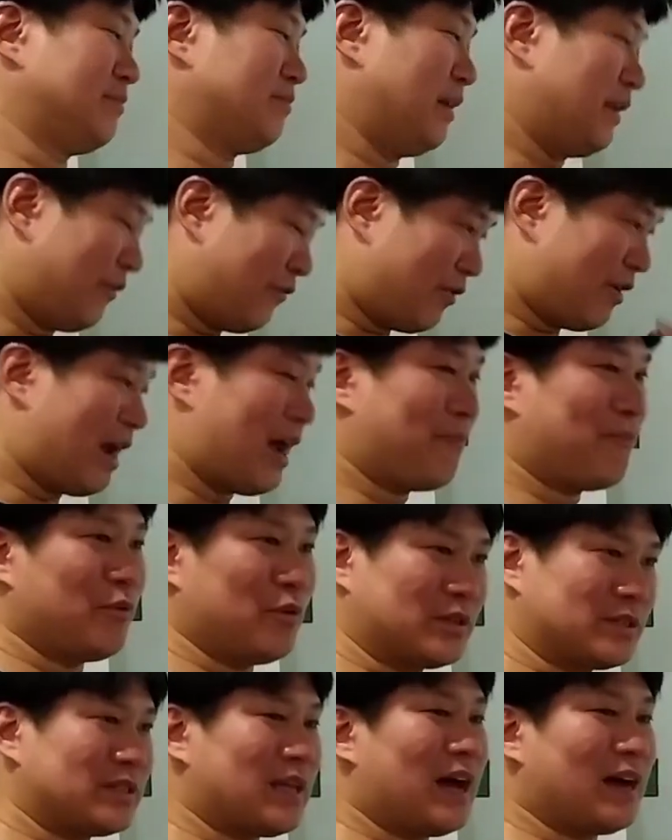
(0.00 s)
But if you're happy
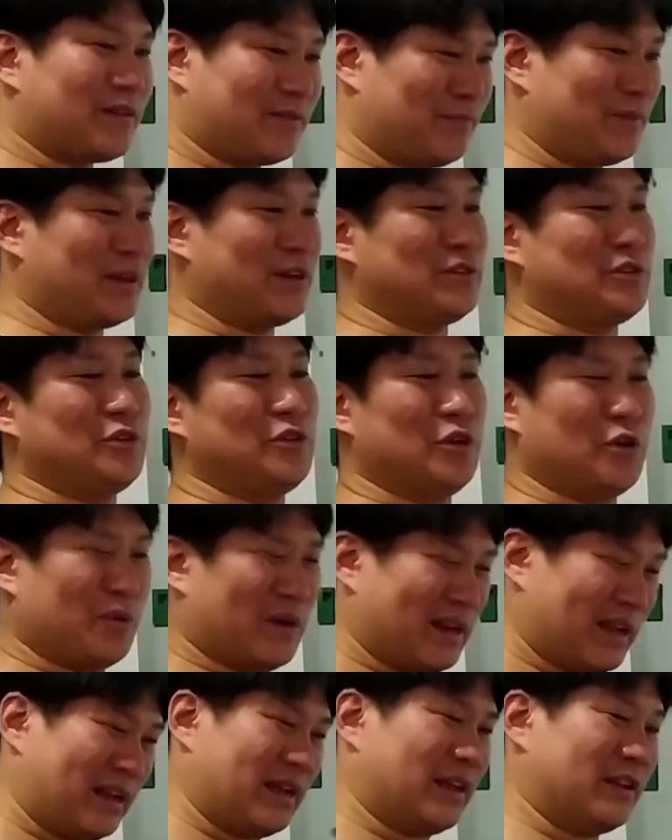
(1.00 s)
with stock because you don't
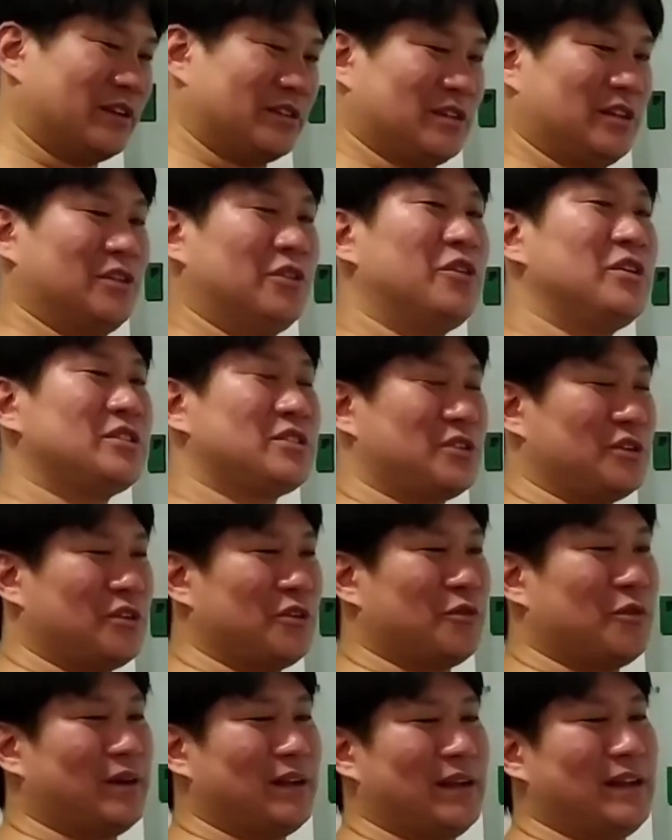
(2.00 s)
want any additional noise, you
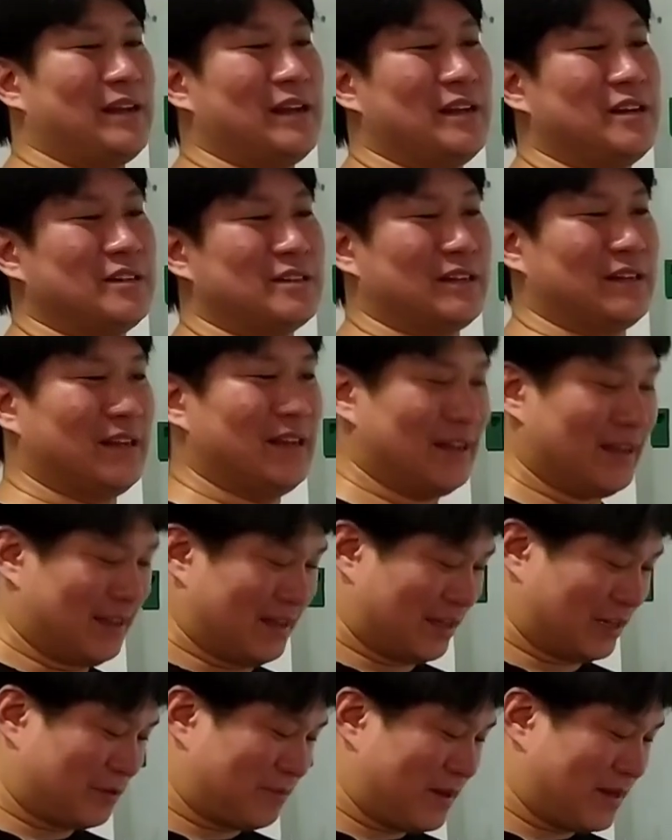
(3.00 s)
don't want any additional
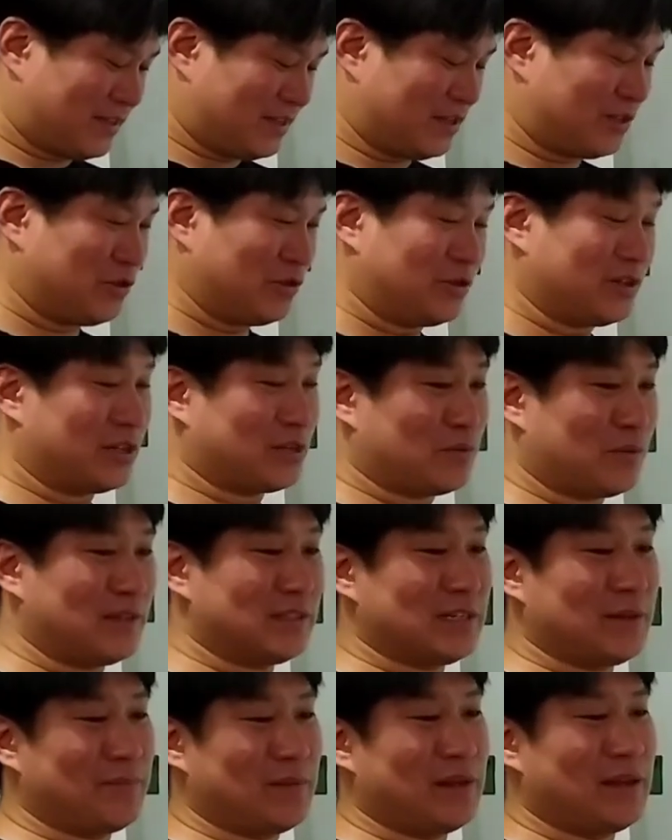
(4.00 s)
expenses, you just
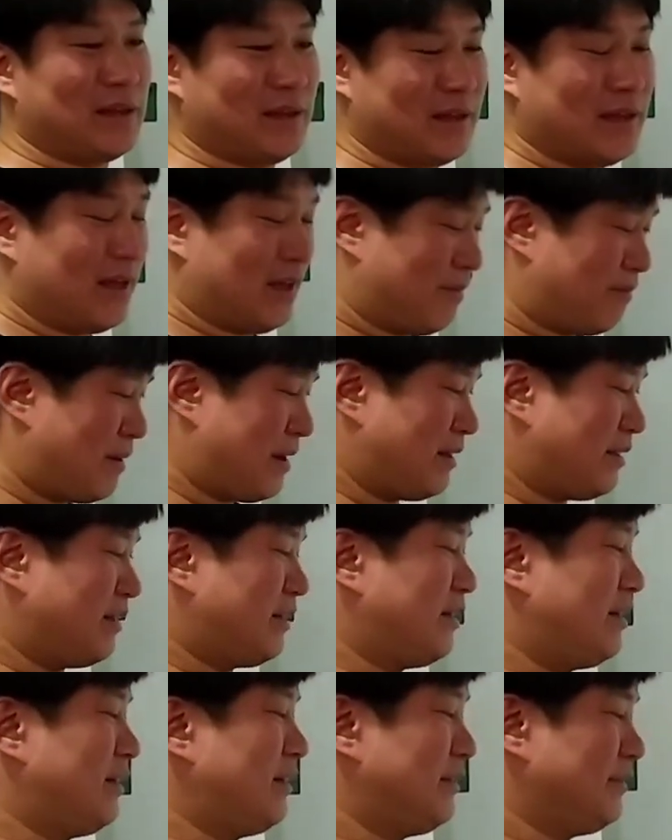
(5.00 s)
want something else
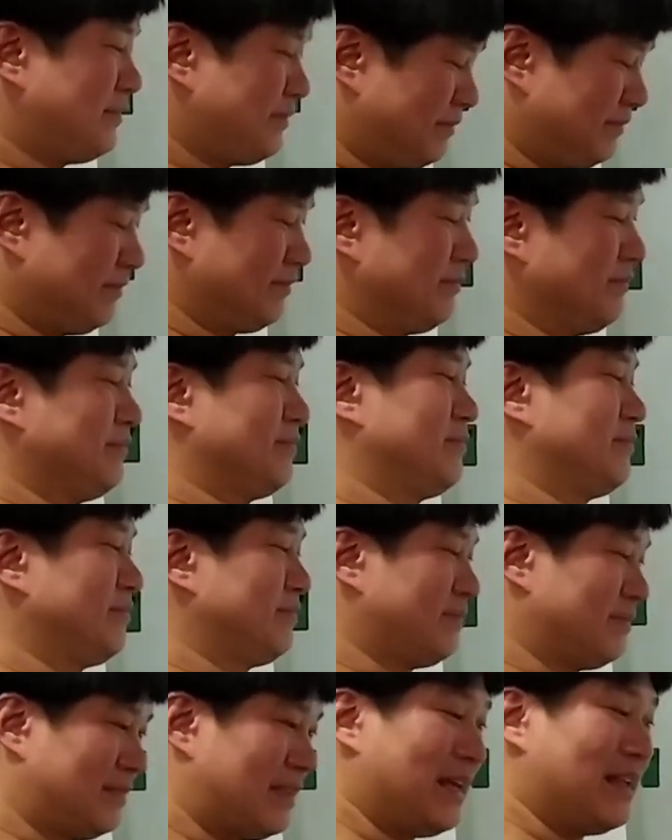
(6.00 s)
better,
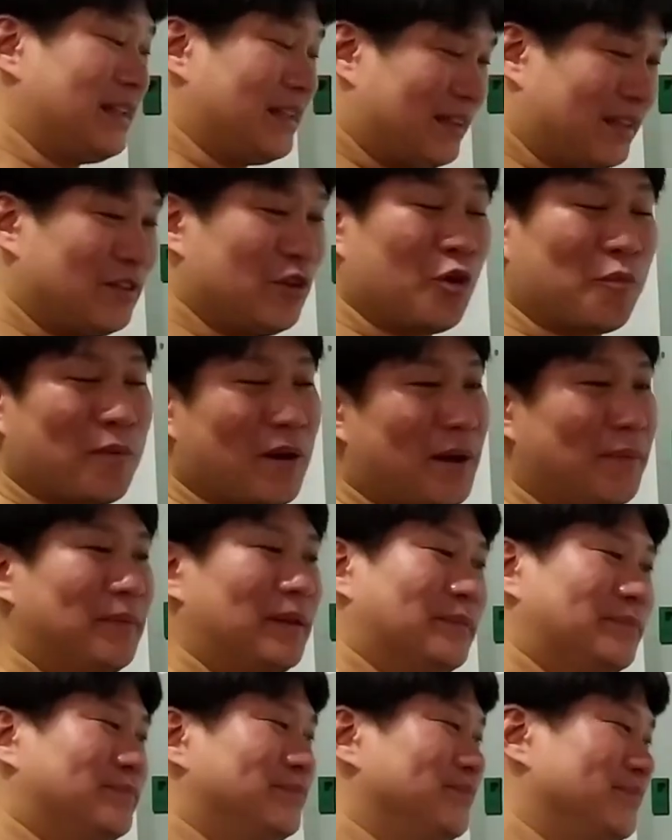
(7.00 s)
then no
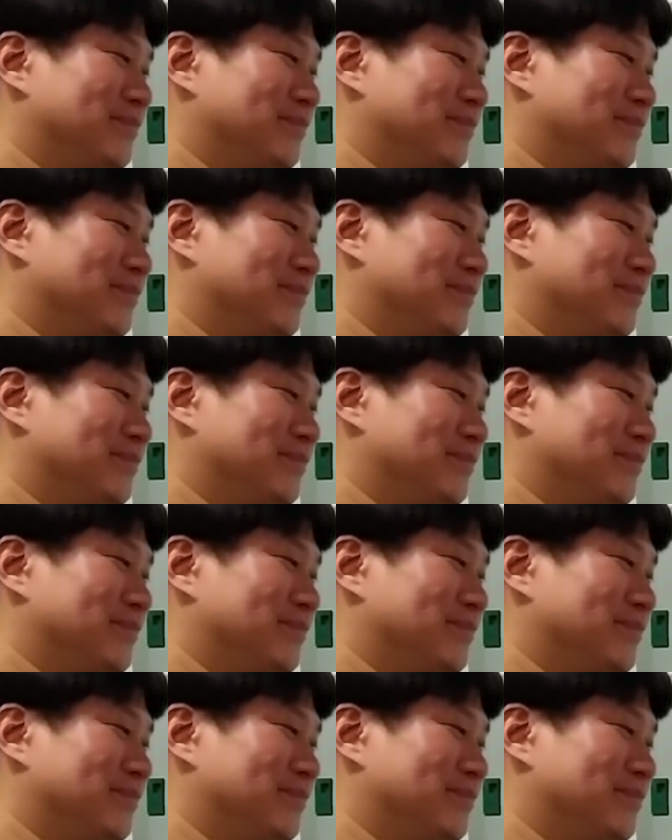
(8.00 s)
problem.